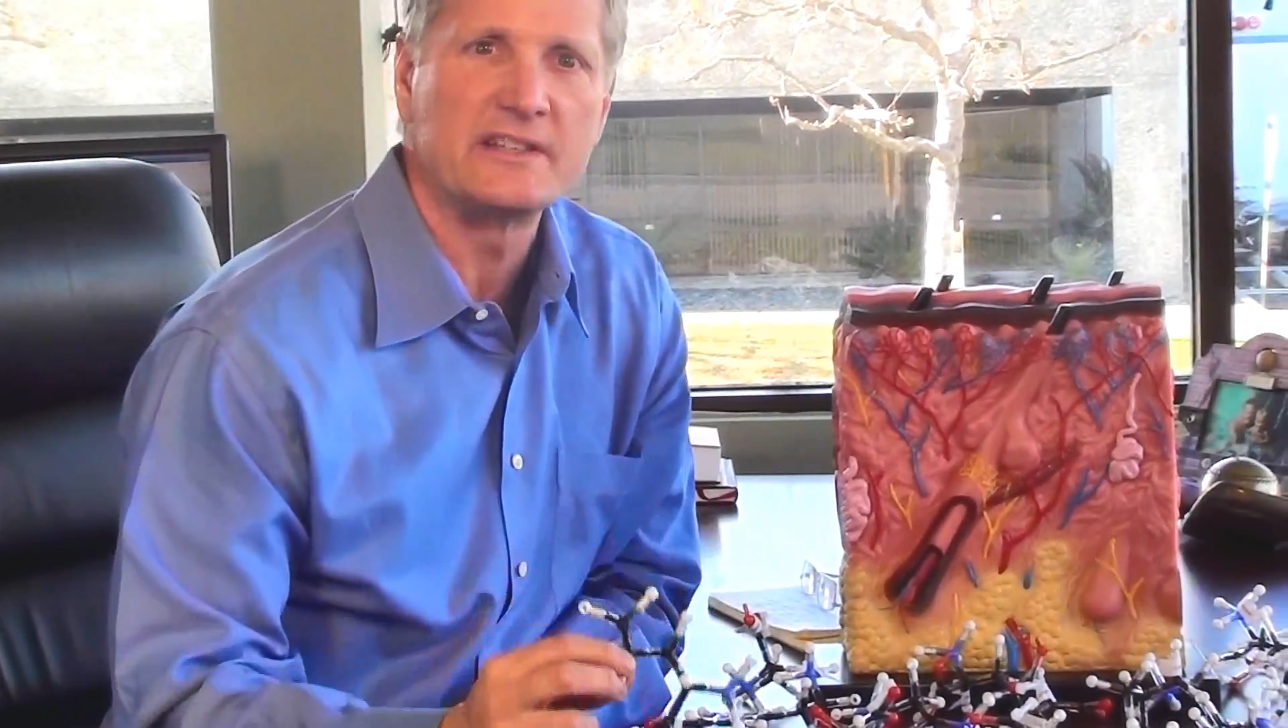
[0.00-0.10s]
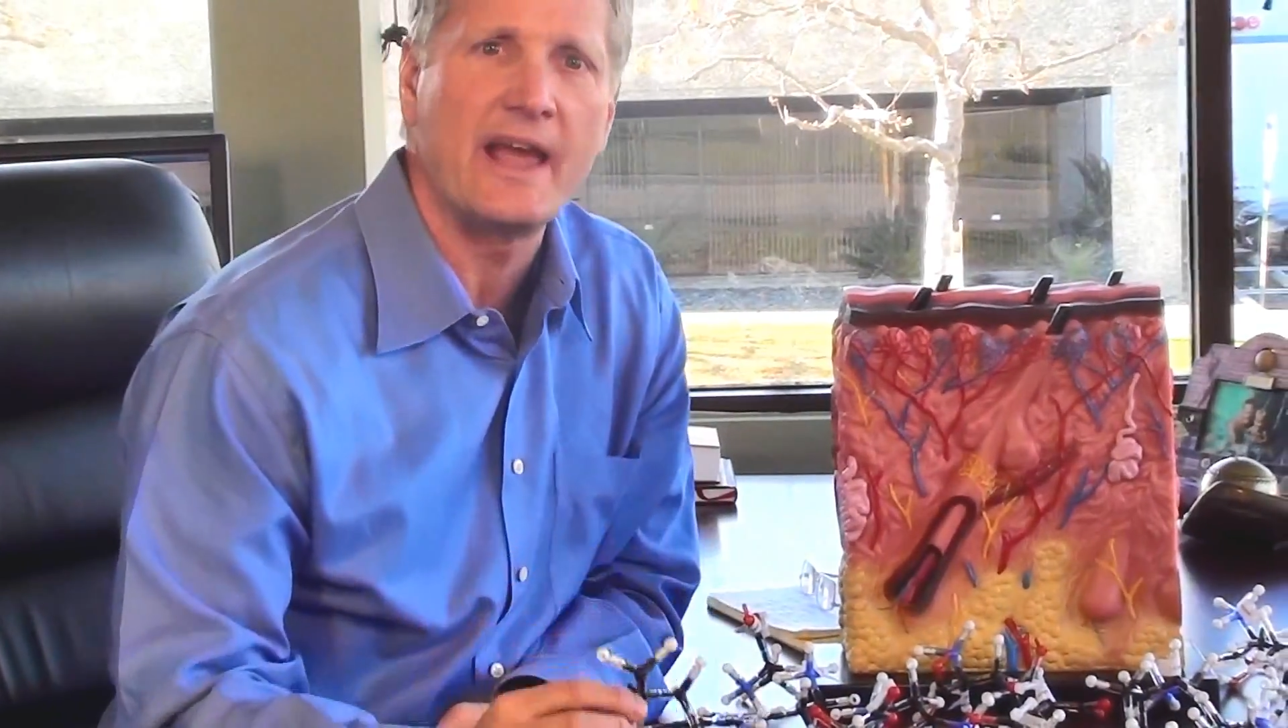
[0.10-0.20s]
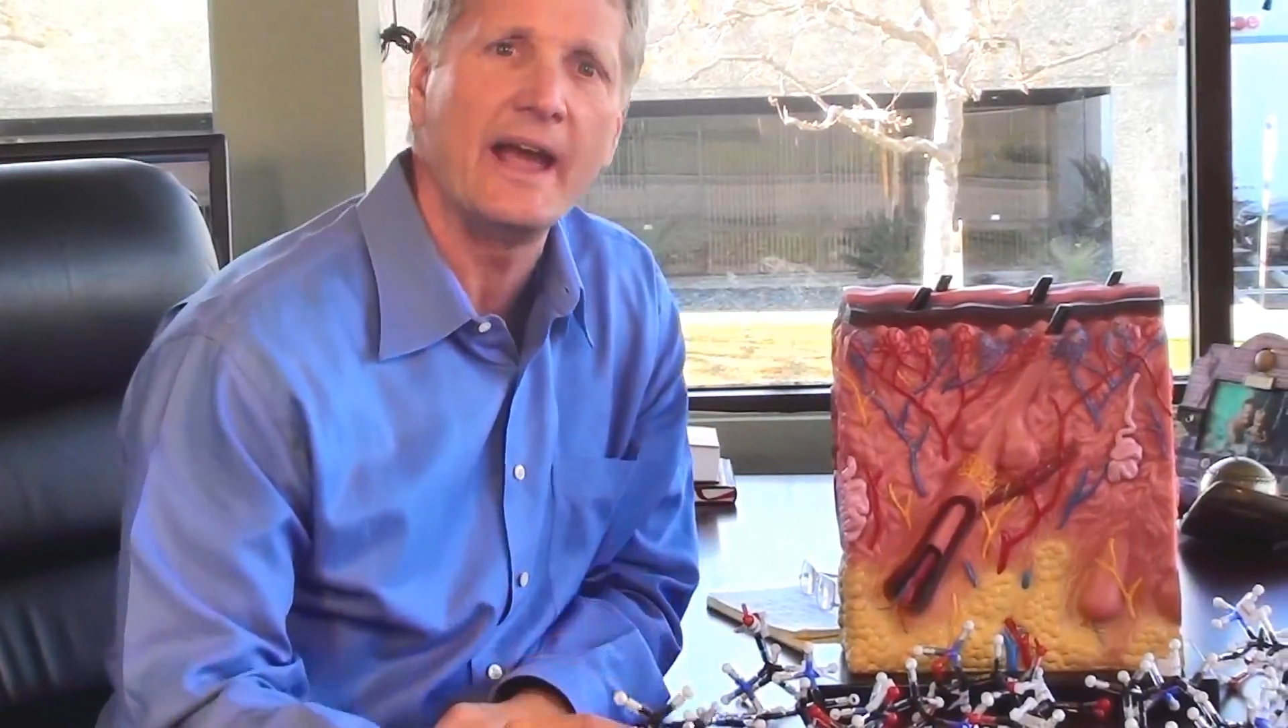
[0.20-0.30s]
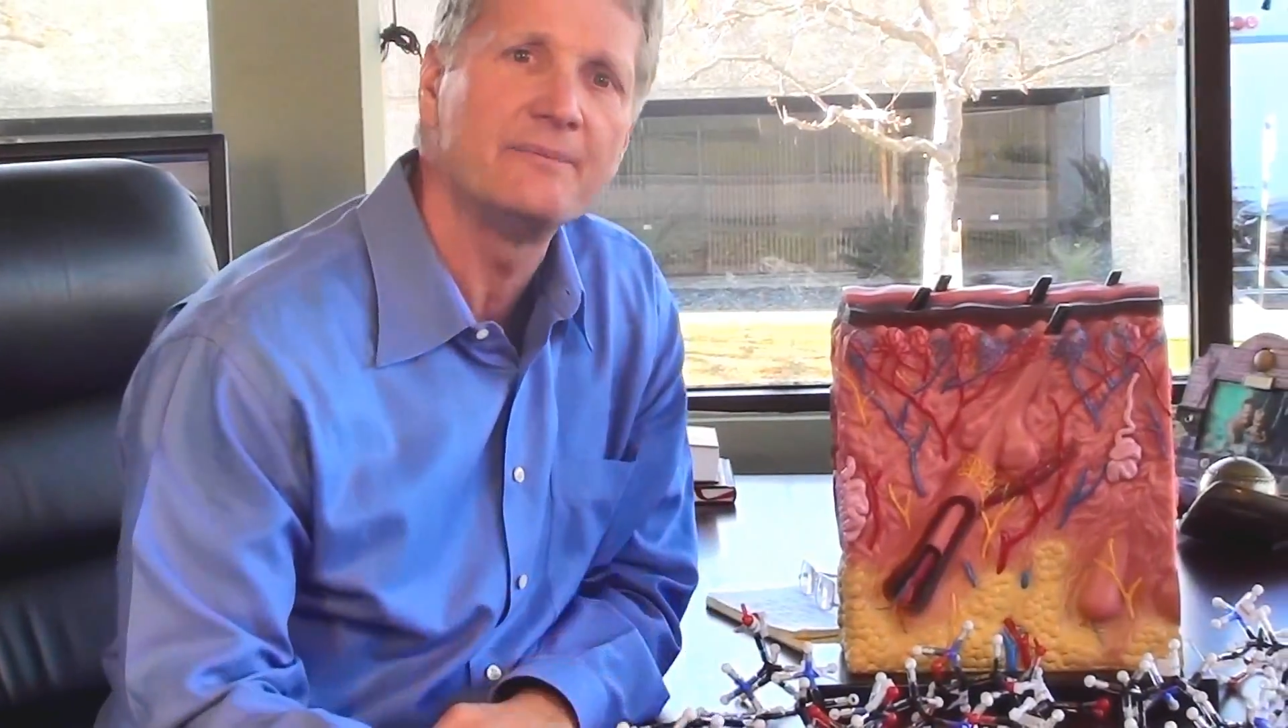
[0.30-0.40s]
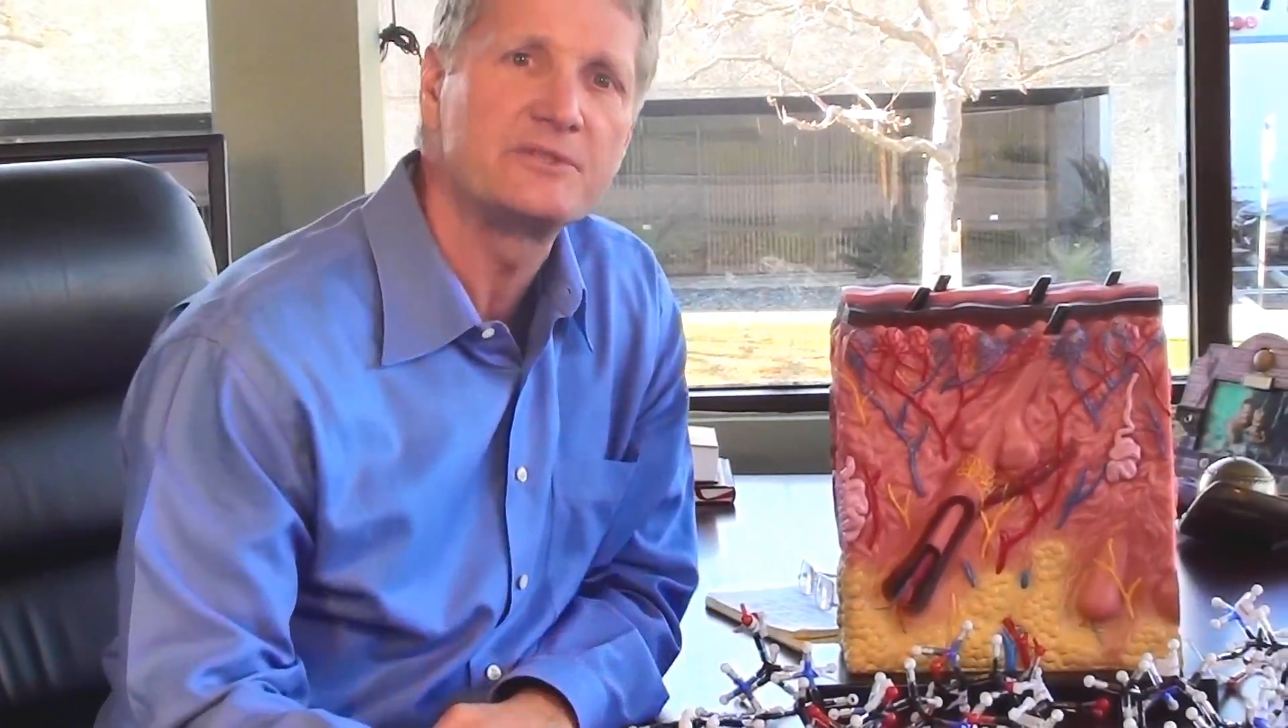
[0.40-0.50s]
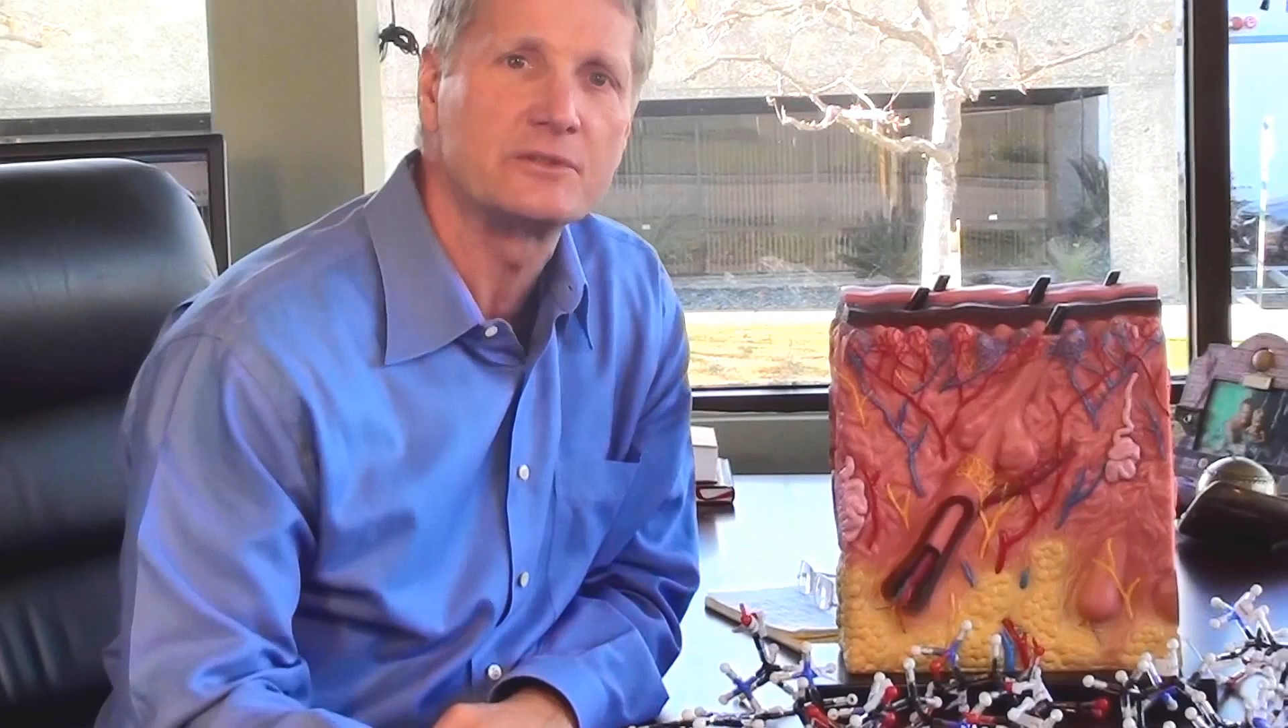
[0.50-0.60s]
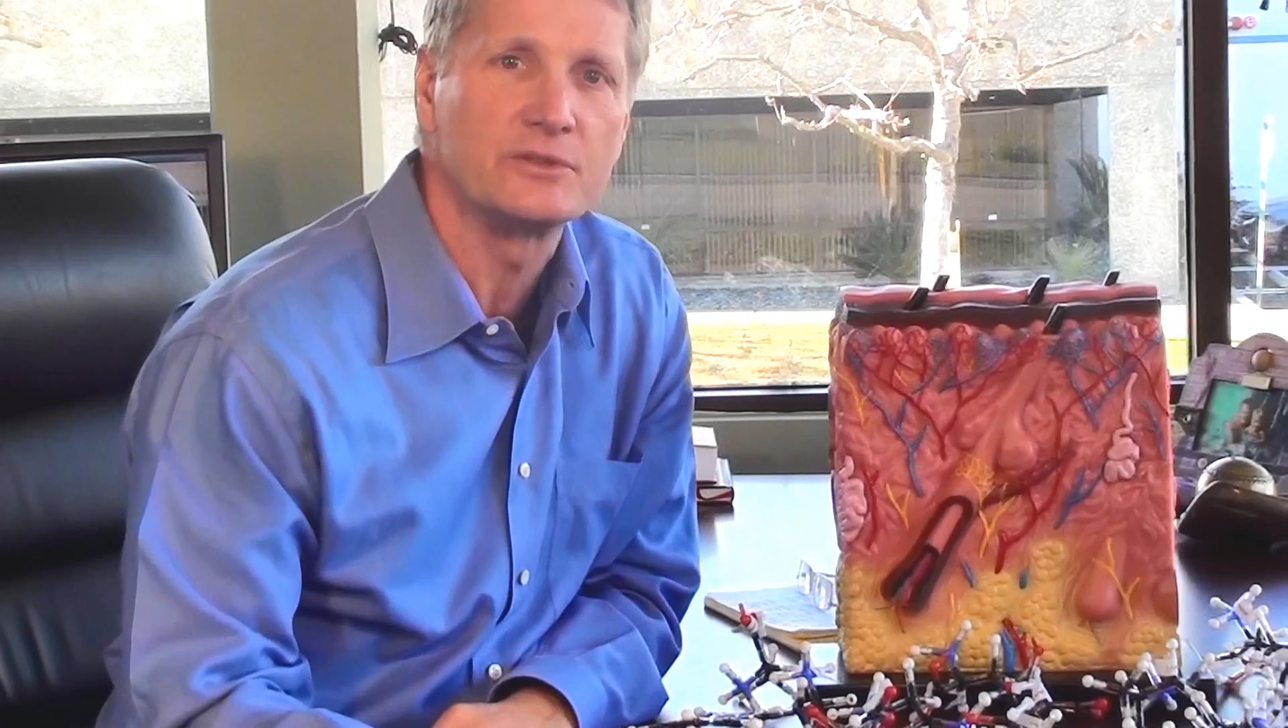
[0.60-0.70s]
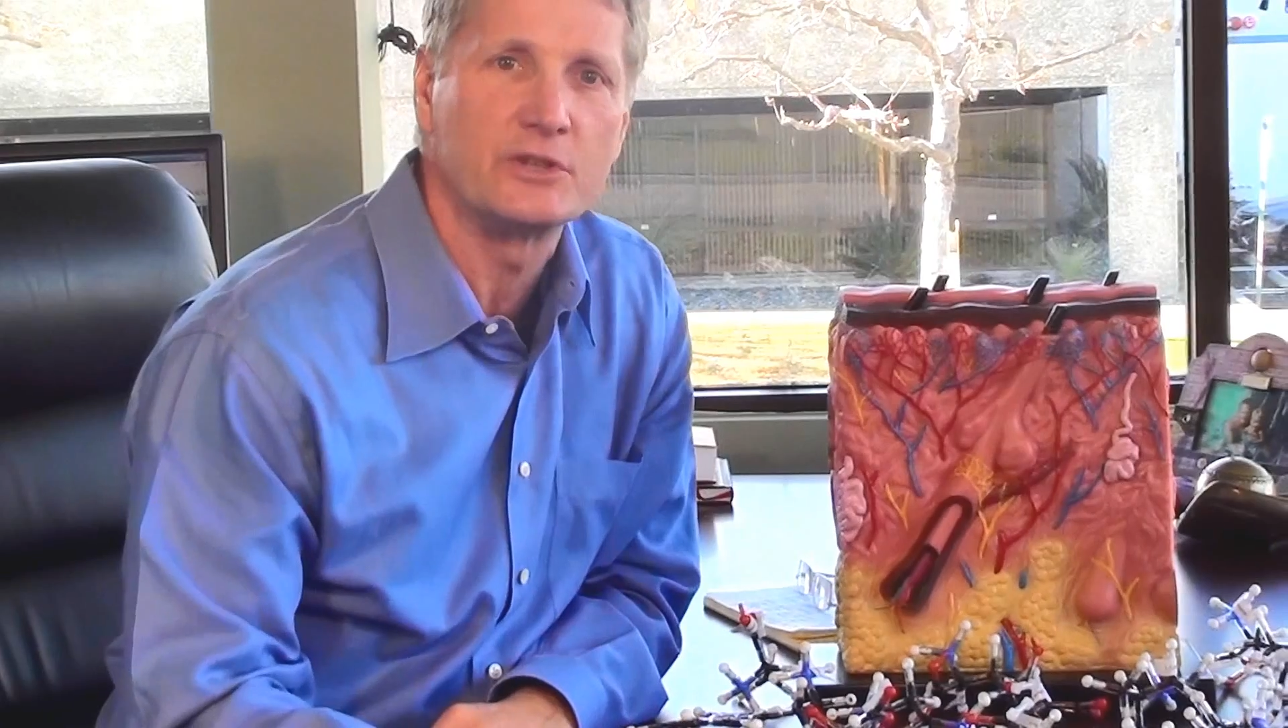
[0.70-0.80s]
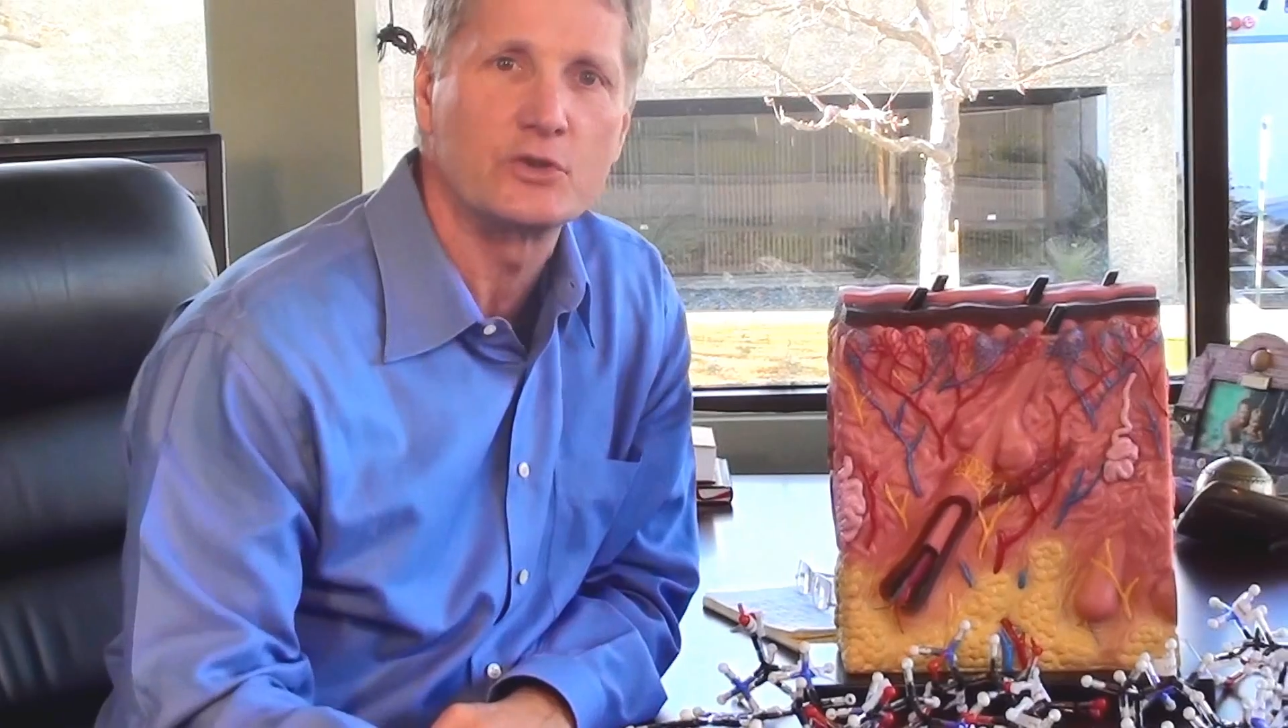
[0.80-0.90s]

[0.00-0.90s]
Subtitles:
is absolutely